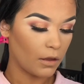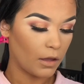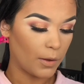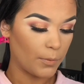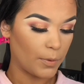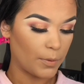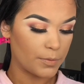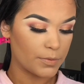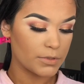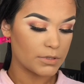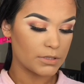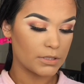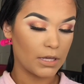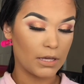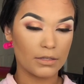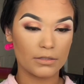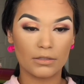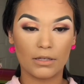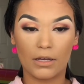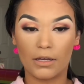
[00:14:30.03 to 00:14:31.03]
I'm
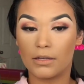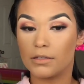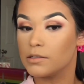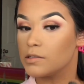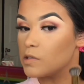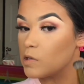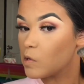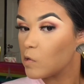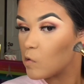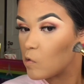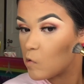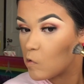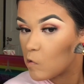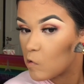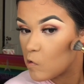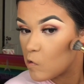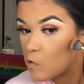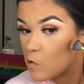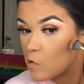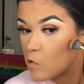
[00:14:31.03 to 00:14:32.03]
obsessed, guys.
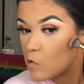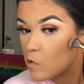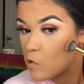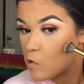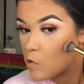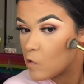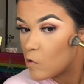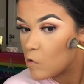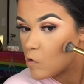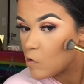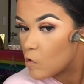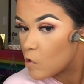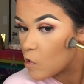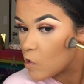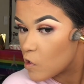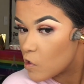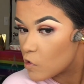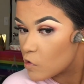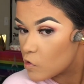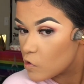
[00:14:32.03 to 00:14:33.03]

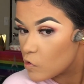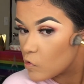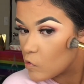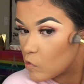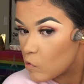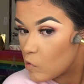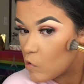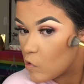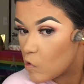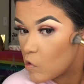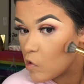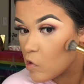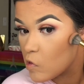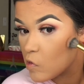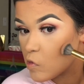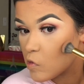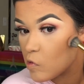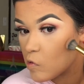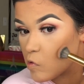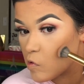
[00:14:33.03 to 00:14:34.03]
I
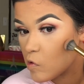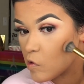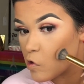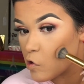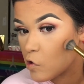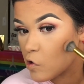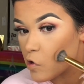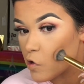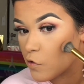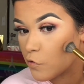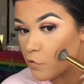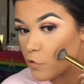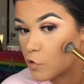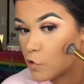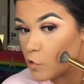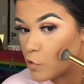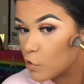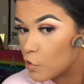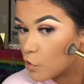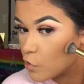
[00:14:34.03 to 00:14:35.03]
have to
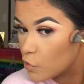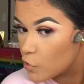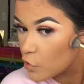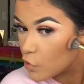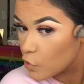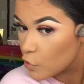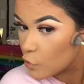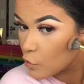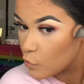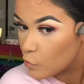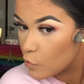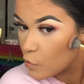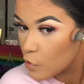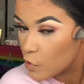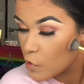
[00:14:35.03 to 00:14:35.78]
do this too.